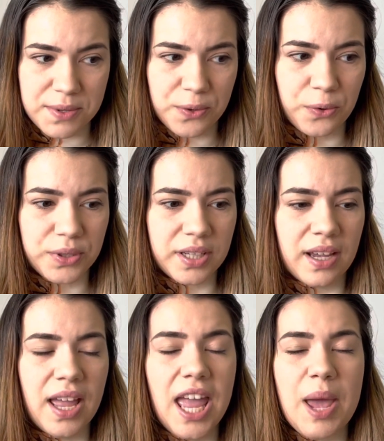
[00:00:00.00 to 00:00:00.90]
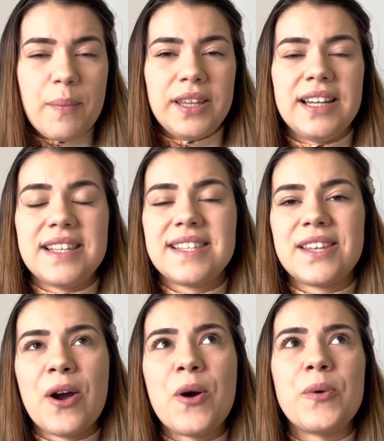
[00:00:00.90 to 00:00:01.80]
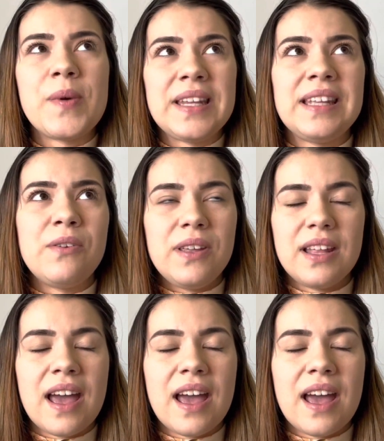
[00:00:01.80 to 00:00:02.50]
sorter. But there is so many